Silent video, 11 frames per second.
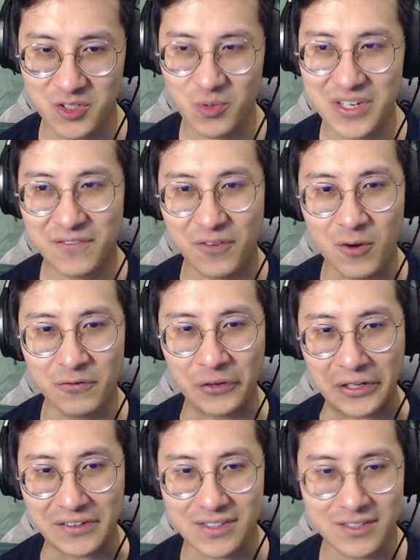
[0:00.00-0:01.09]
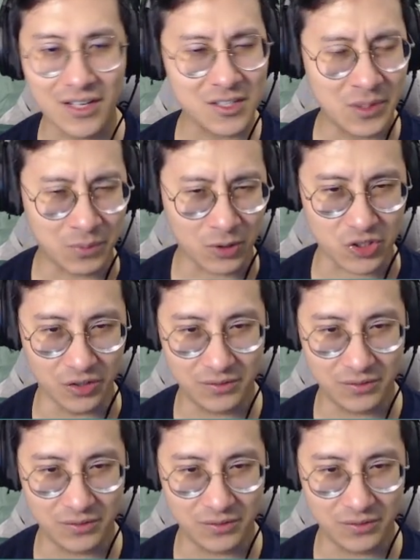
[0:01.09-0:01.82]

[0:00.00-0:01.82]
It's a waste of phone fees. Talk to me in person.